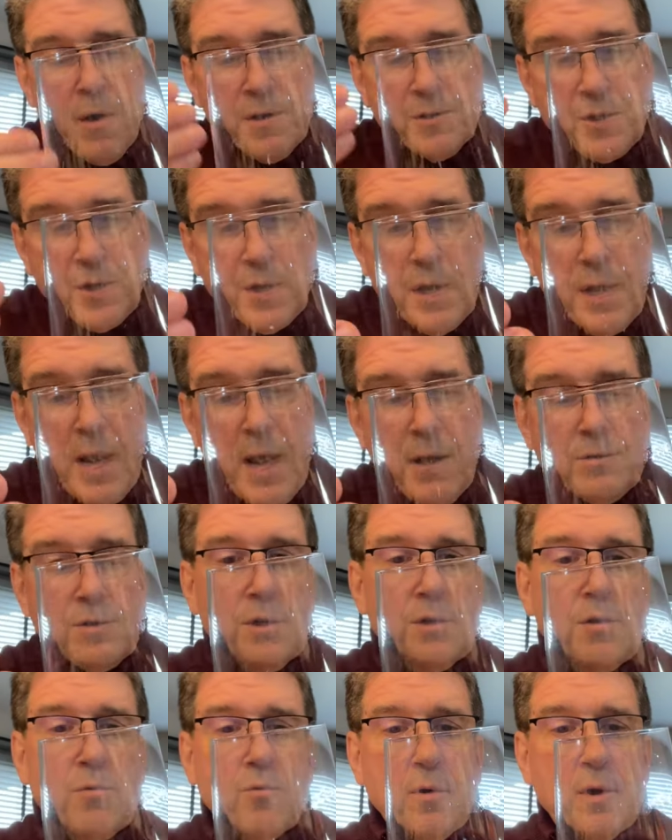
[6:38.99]
And as you get out to
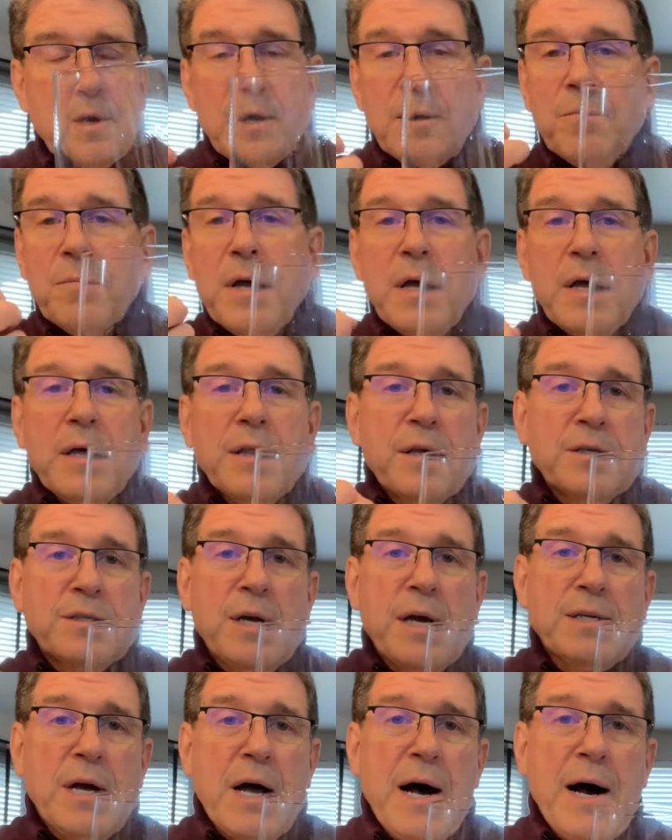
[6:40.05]
the rim, this
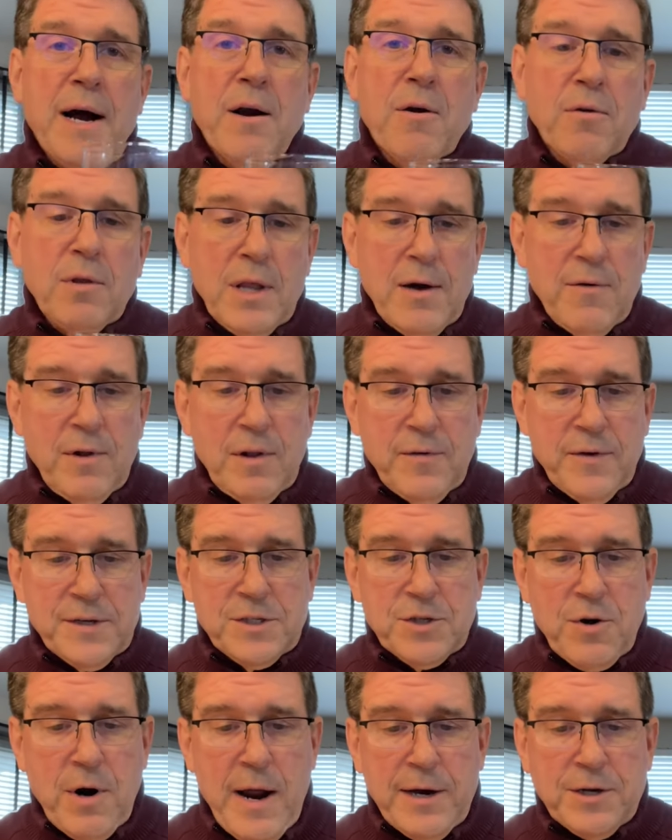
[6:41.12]
has a higher level of
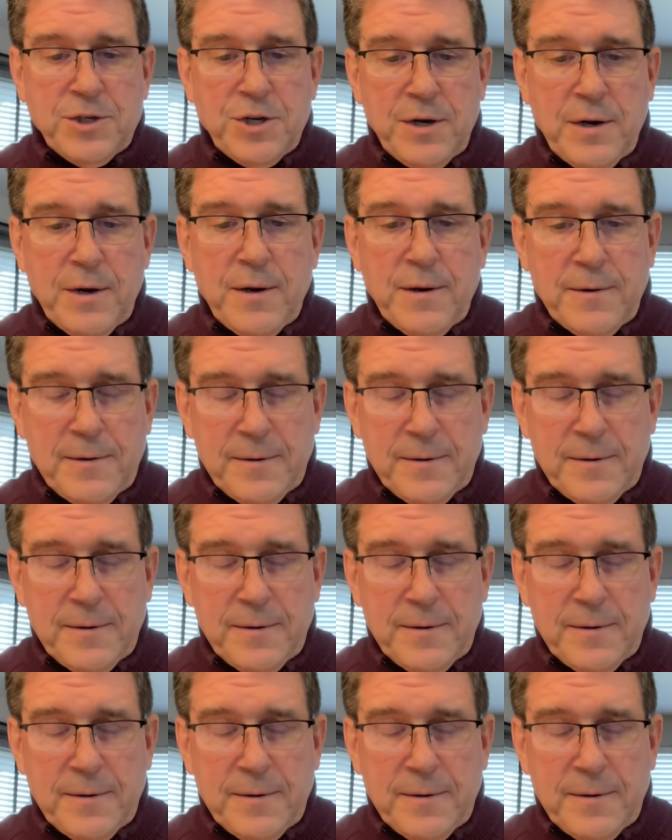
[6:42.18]
extraction.